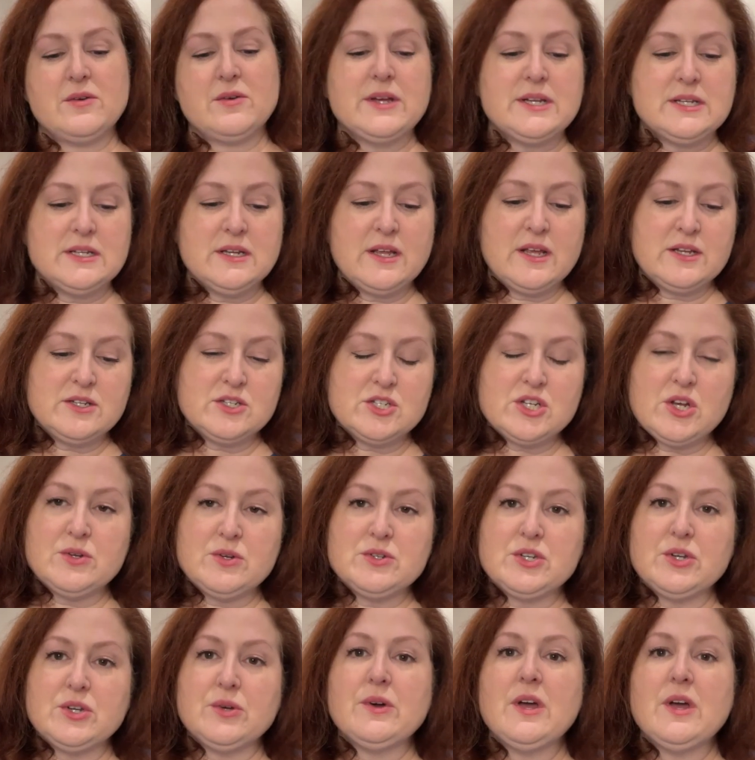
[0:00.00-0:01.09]
it
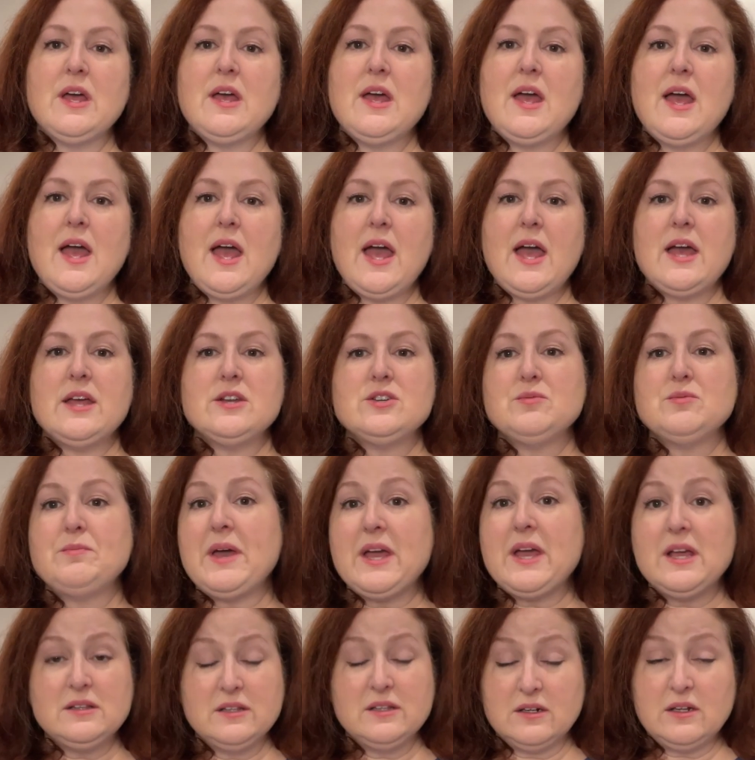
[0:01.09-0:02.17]
shows you. And you
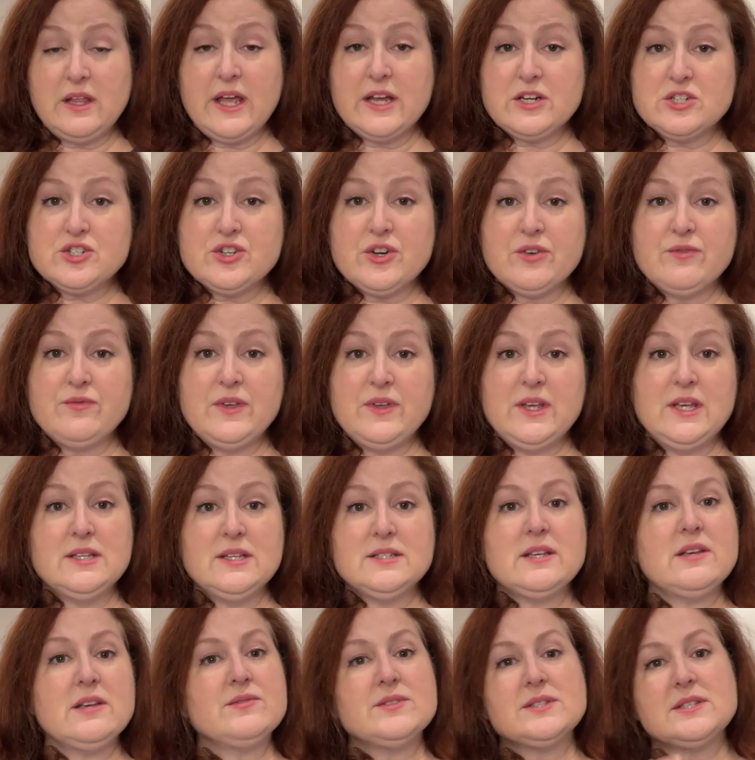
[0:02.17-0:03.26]
pay a little extra in fees
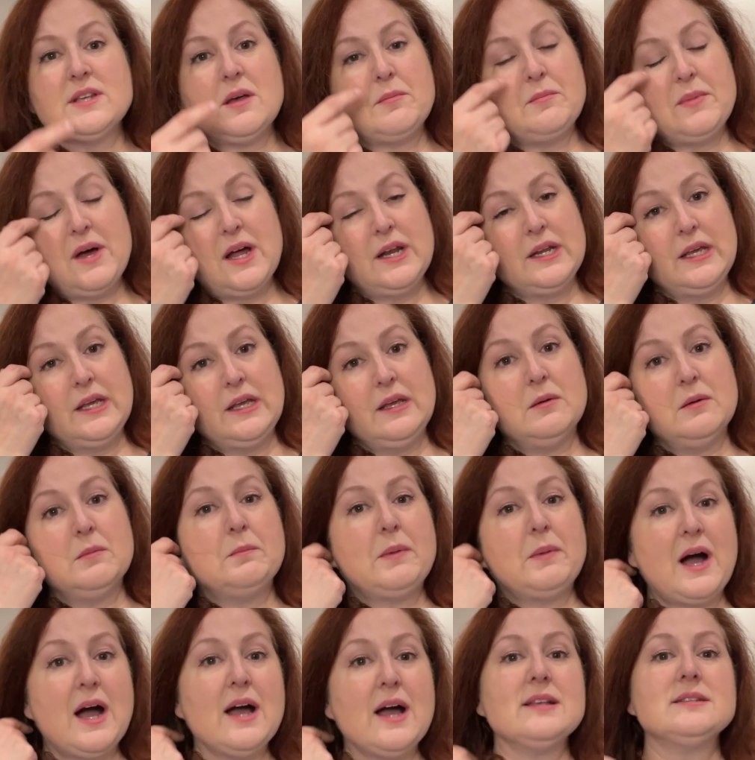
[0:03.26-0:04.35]
if somebody
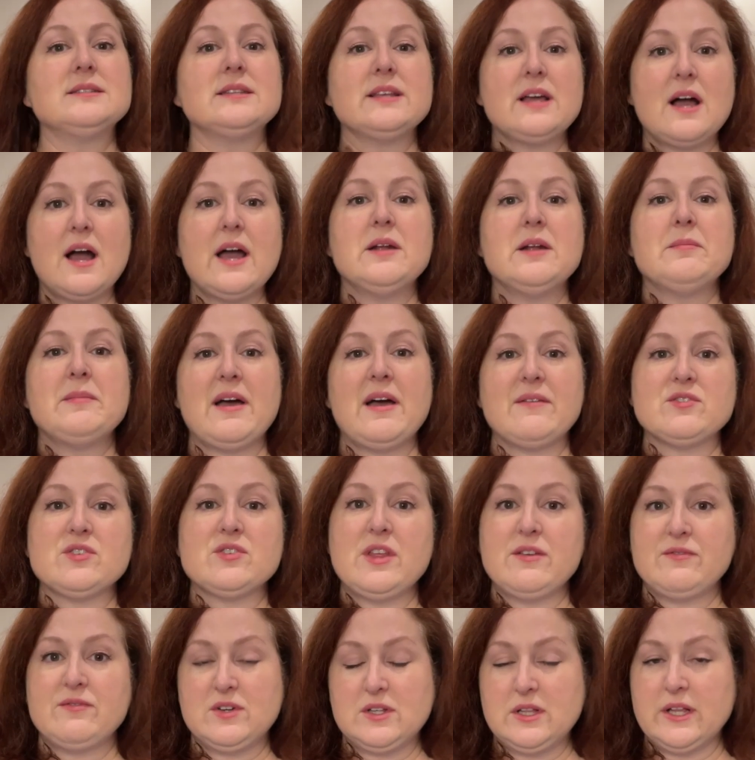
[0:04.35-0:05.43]
buys the item after
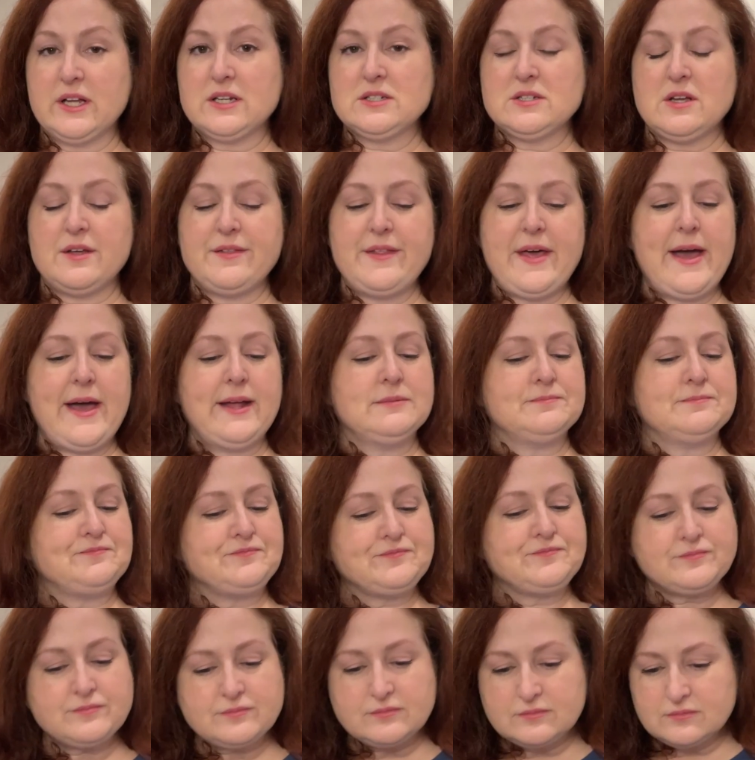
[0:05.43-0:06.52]
they've clicked on that.
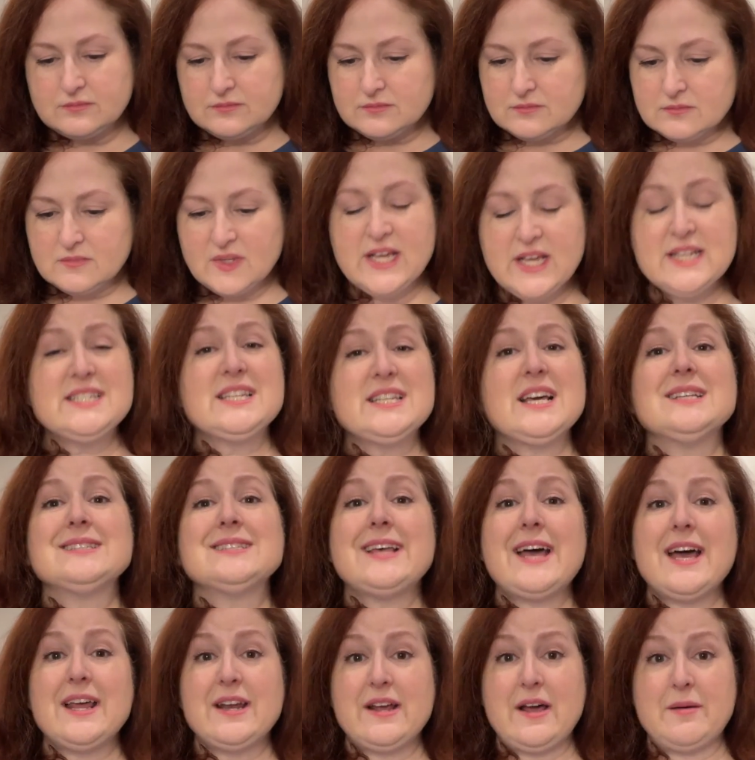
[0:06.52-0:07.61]
It does
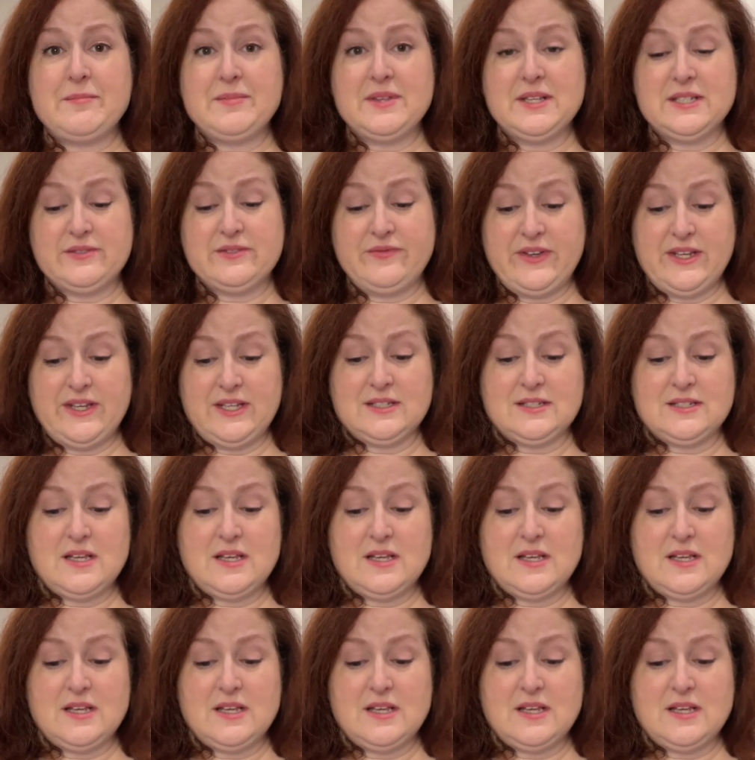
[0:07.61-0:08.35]
add up, these fees.